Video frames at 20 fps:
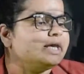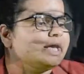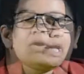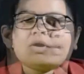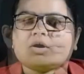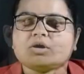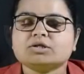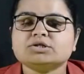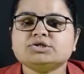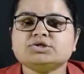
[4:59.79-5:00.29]

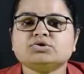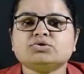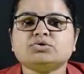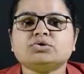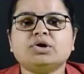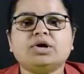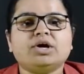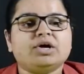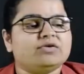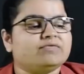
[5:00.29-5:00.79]
Also,
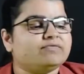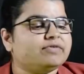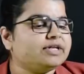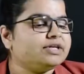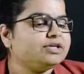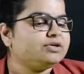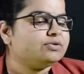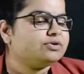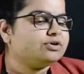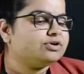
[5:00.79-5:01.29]
when
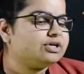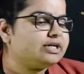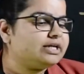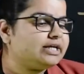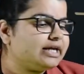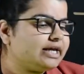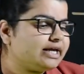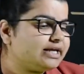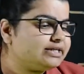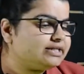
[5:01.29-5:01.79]
you
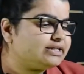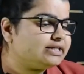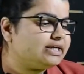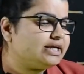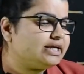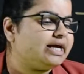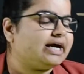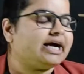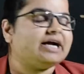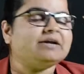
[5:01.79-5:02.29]
create
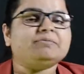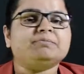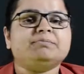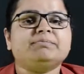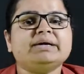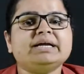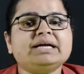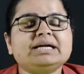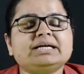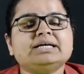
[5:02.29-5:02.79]
and
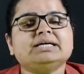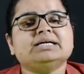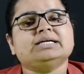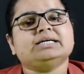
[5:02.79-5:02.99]
build